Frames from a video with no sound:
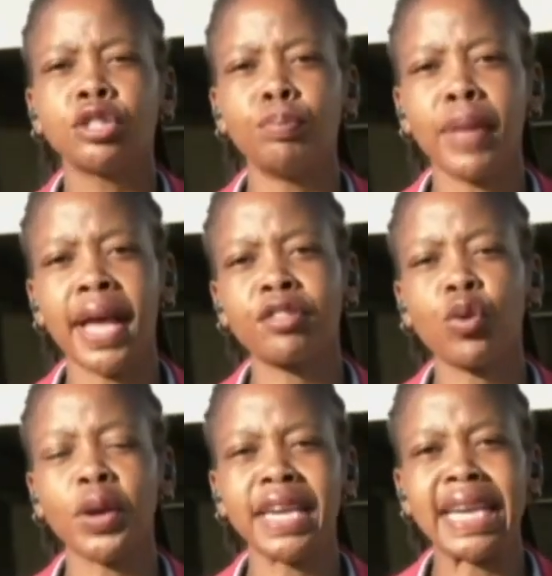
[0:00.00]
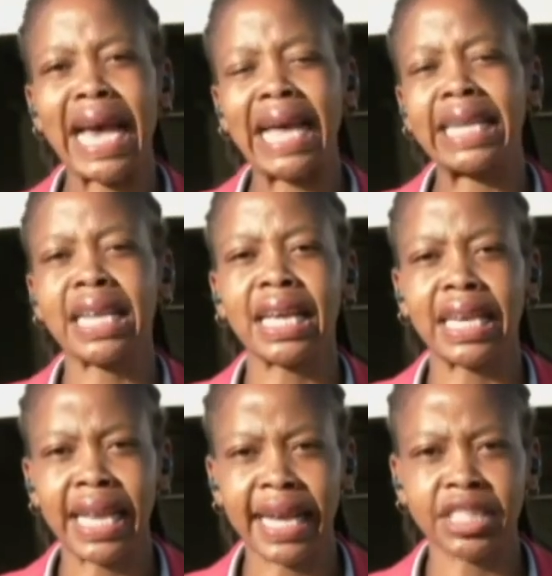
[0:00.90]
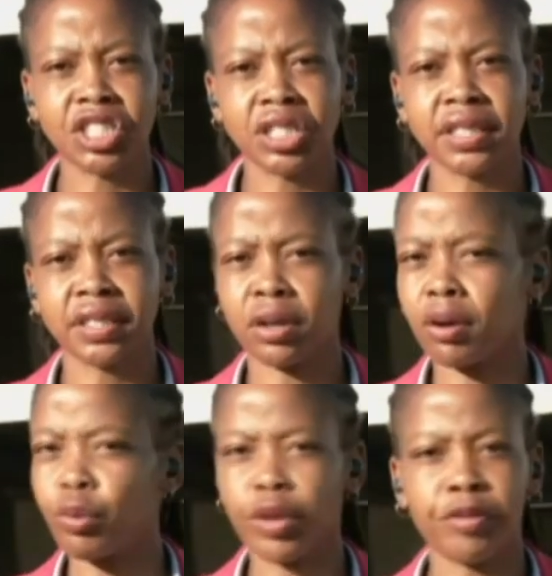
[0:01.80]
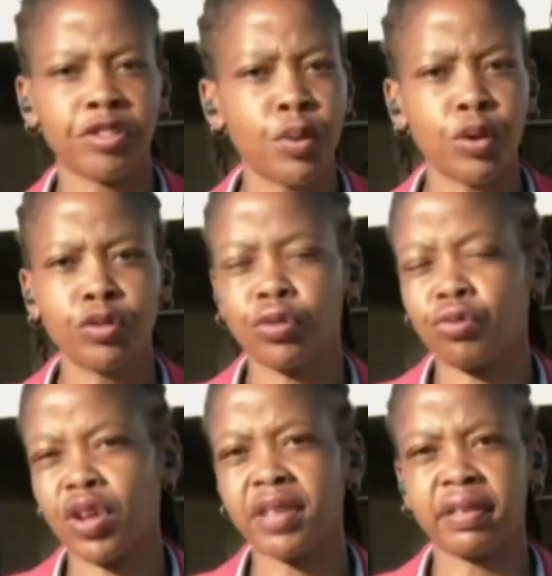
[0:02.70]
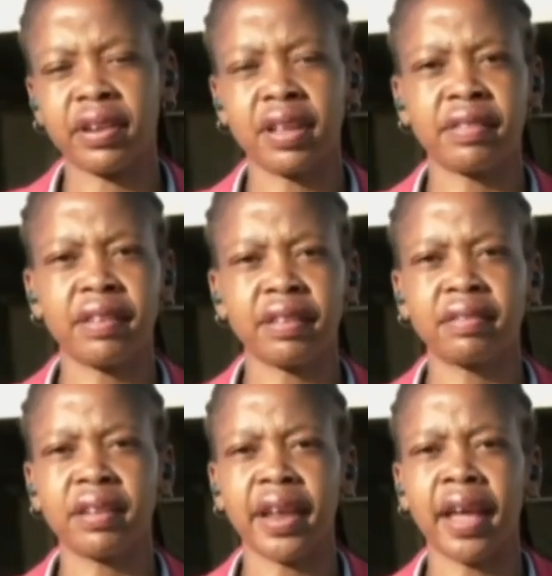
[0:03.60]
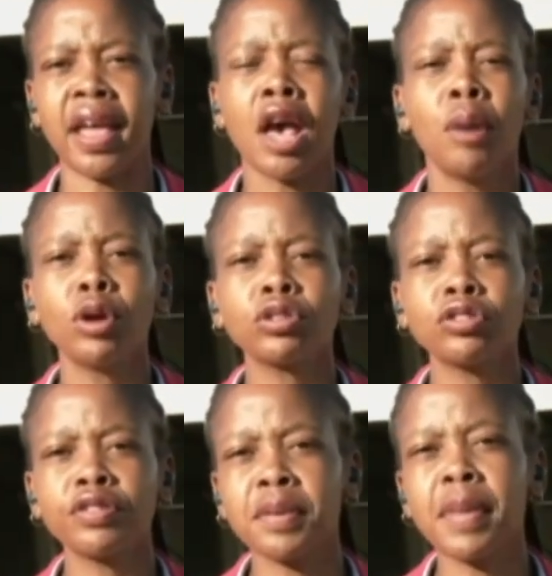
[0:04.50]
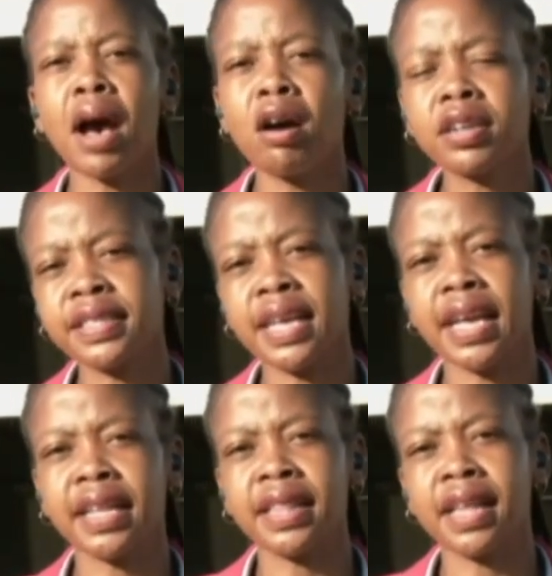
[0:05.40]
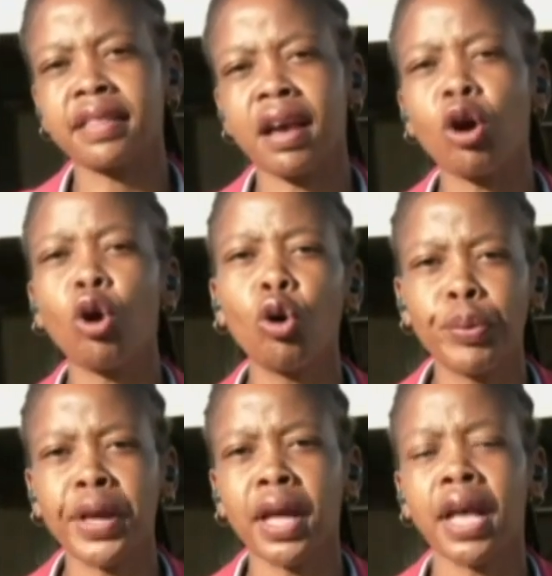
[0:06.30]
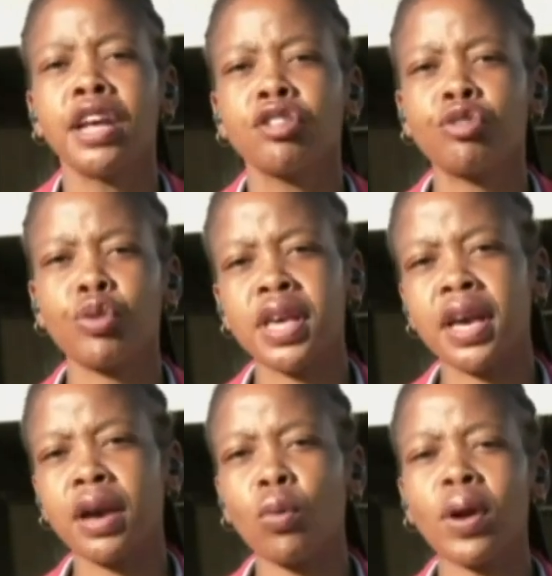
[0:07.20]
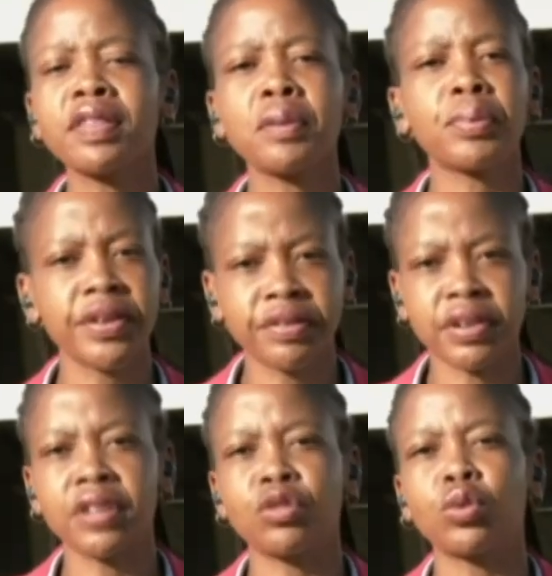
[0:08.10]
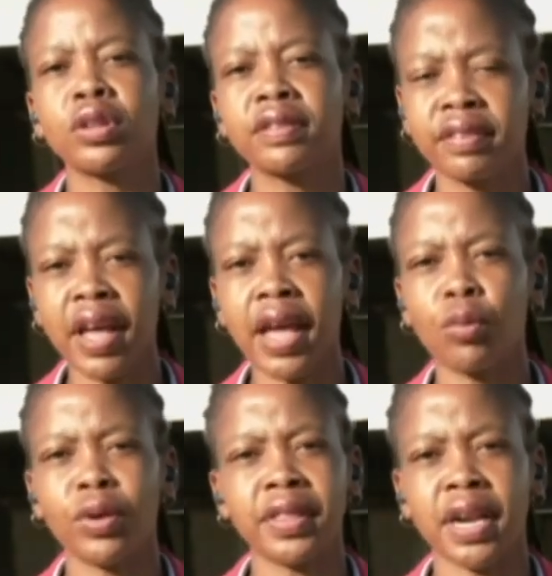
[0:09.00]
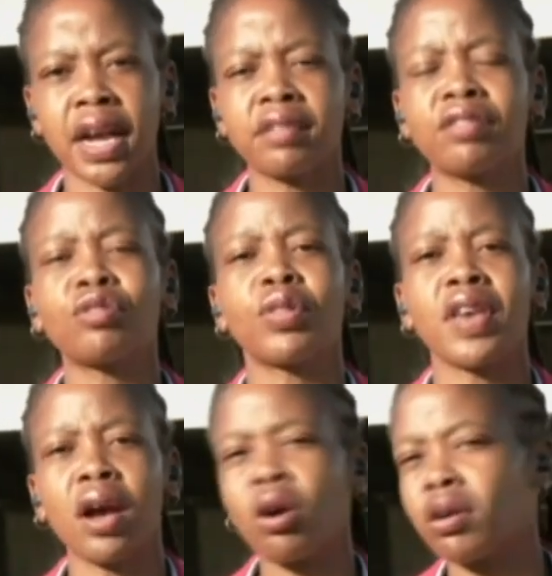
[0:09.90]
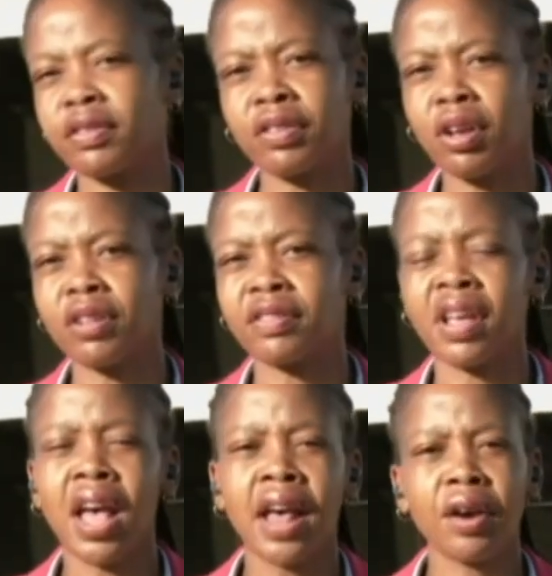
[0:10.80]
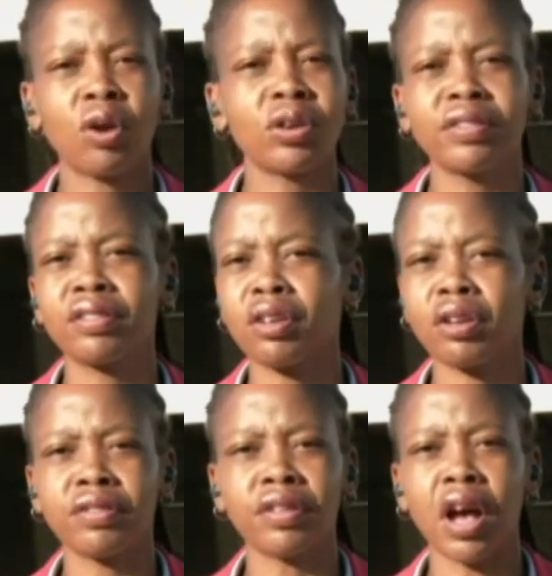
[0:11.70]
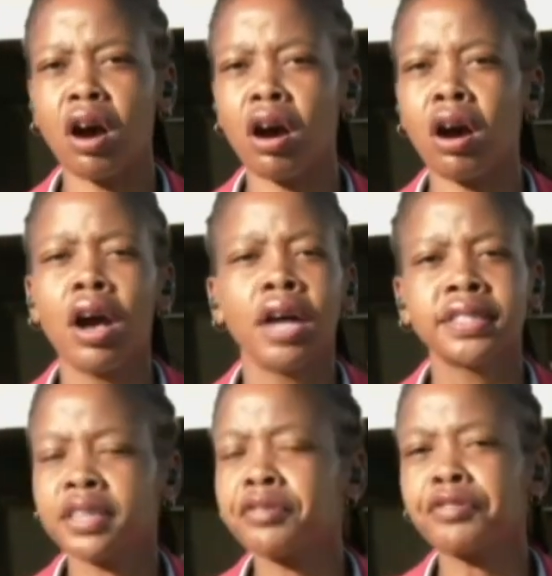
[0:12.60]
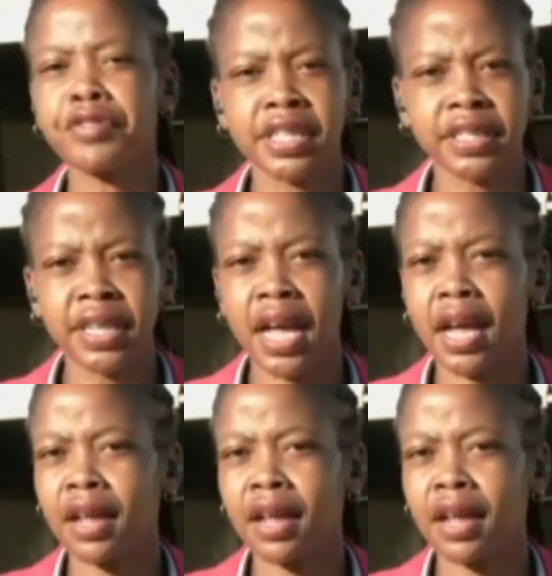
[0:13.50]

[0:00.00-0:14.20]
May 29 elections. We've spoke to residents yesterday. Most of them are saying that they are hoping to hear what the president will say with regards to their concerns. The concerns are different.